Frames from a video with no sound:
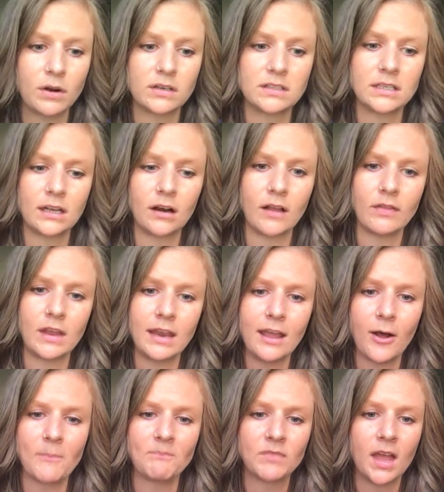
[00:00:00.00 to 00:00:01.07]
and stick it on the
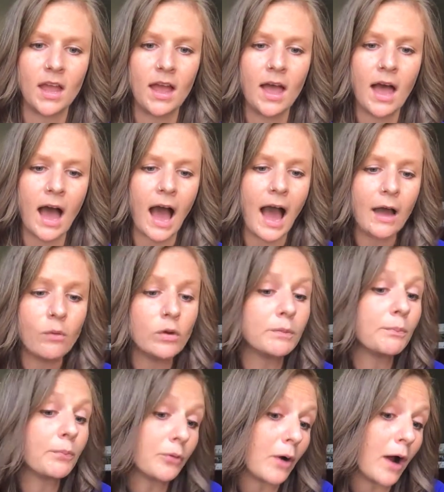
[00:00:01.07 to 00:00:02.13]
nail. I would
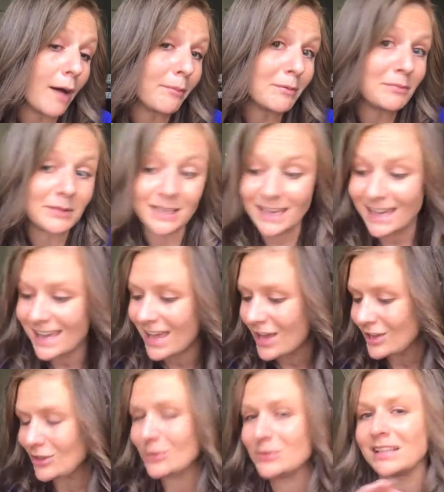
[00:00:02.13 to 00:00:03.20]
probably
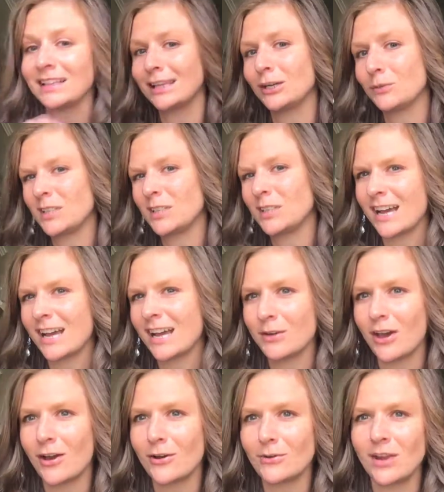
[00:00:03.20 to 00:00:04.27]
use a liquid top
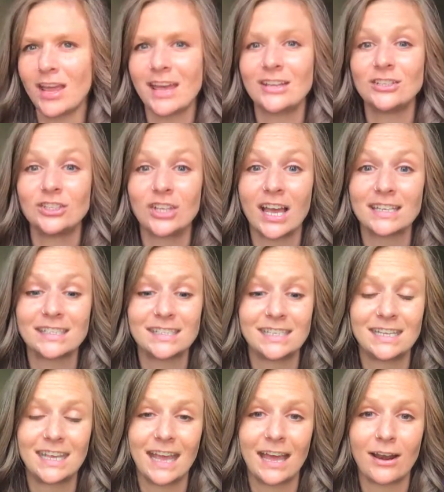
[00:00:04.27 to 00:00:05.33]
coat just to
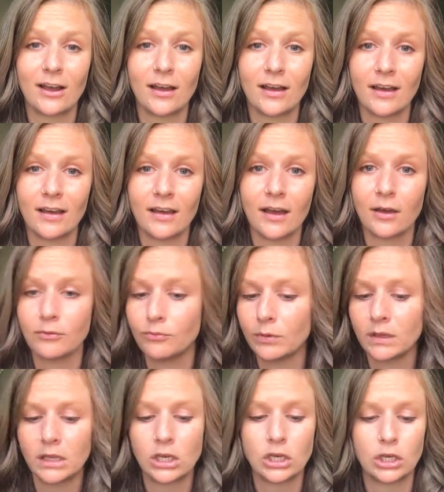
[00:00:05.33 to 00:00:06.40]
get a
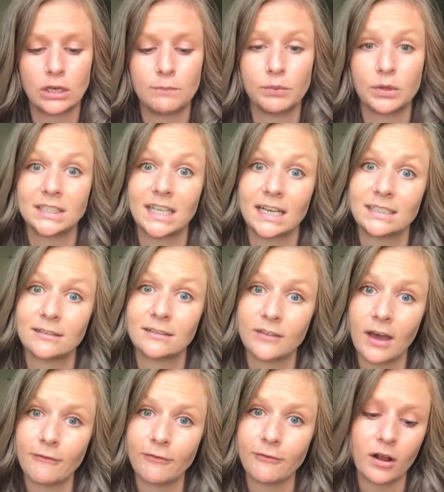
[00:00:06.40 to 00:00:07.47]
really good protective
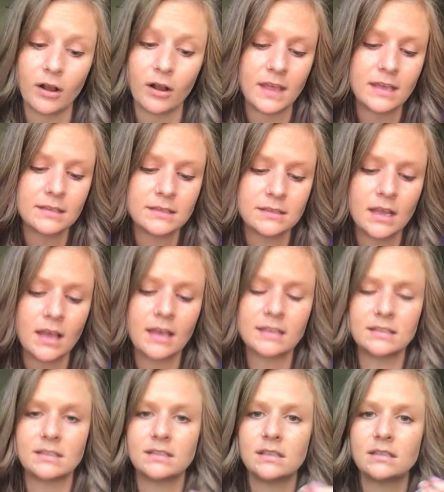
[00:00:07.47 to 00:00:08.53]
cover on this,
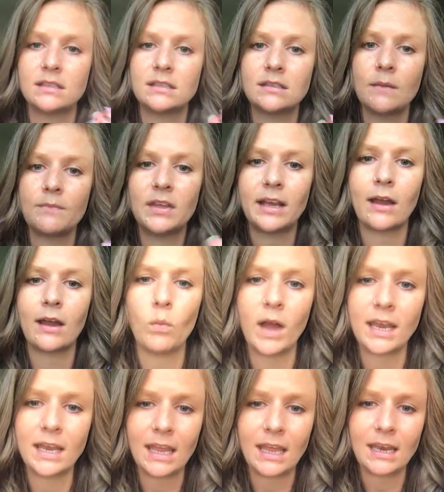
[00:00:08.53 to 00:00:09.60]
since this is something I
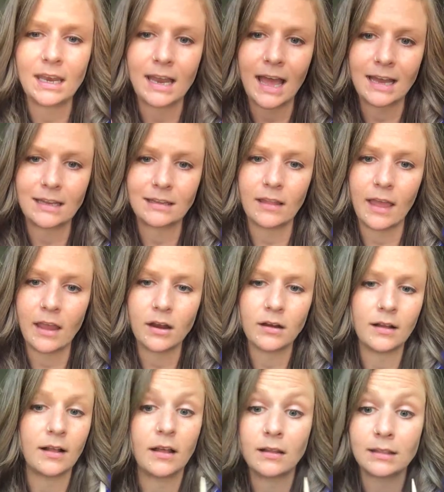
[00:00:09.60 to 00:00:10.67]
went in and added
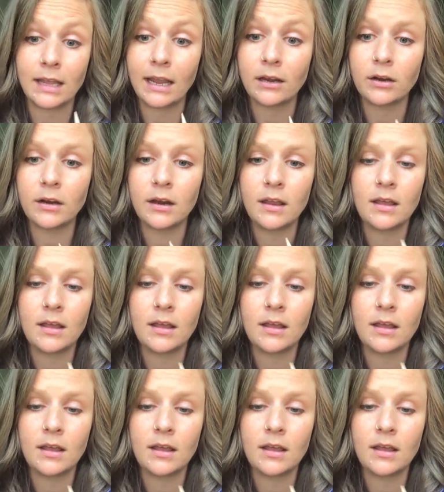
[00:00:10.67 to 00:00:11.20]
later.